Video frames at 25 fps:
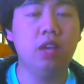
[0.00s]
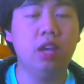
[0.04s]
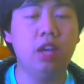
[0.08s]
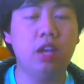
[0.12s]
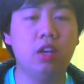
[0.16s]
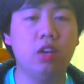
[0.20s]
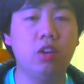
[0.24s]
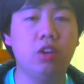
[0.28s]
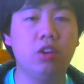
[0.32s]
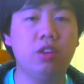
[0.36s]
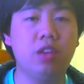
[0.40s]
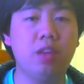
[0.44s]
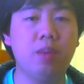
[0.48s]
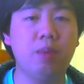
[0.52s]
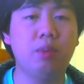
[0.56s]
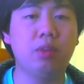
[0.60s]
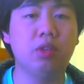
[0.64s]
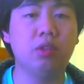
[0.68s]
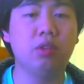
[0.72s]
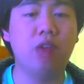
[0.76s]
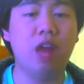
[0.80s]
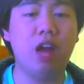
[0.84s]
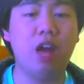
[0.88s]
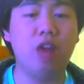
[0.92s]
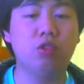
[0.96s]
and not only that,
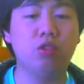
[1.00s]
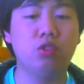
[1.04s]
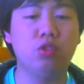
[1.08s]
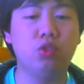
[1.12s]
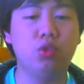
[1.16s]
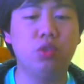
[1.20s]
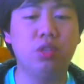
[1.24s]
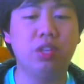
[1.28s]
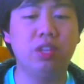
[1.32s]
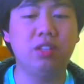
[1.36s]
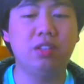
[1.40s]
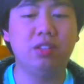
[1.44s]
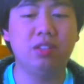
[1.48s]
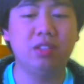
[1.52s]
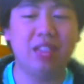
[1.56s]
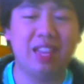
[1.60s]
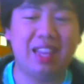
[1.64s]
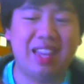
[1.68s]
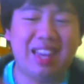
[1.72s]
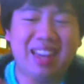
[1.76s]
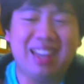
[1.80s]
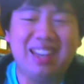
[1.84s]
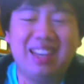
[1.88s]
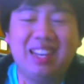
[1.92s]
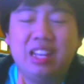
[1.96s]
but I was doing
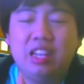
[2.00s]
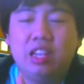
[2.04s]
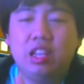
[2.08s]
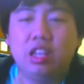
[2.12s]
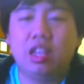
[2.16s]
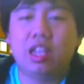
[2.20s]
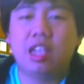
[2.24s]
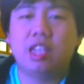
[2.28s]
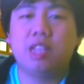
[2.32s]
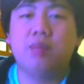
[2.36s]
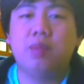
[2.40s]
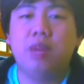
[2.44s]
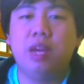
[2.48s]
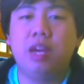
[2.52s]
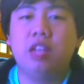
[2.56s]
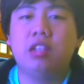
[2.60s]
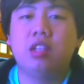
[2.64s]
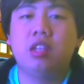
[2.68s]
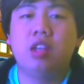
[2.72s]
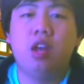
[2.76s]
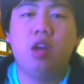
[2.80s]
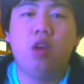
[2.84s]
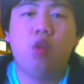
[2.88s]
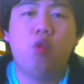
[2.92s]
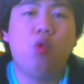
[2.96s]
editing the Let's
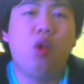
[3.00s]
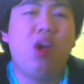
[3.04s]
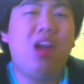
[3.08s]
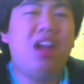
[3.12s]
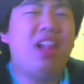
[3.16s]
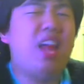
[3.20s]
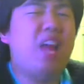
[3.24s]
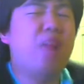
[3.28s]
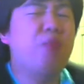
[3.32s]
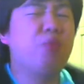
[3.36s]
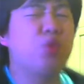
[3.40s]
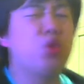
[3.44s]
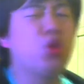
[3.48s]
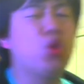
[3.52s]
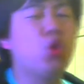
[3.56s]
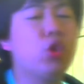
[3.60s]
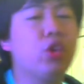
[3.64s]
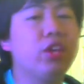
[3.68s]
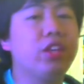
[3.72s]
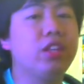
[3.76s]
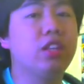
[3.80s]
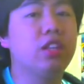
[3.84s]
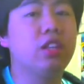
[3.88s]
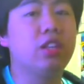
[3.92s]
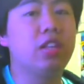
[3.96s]
Plays while I'm
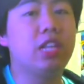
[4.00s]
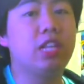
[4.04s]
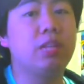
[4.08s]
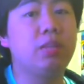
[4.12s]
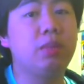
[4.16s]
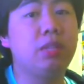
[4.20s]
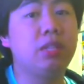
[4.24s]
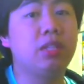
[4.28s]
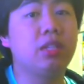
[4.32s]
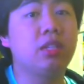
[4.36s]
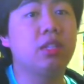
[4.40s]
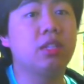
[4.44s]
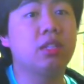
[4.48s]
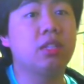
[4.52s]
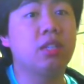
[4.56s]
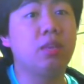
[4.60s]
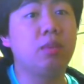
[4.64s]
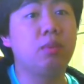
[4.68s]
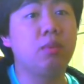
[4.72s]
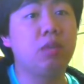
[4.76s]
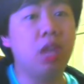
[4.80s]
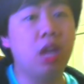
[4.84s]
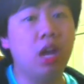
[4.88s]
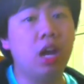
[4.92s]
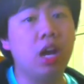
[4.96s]
recording the Let's Plays at the
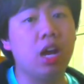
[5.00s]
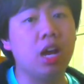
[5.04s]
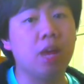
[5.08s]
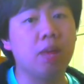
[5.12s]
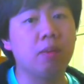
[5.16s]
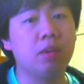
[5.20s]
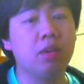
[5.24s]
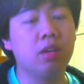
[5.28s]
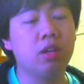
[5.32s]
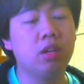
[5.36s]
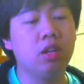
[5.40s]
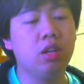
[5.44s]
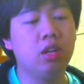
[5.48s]
same time.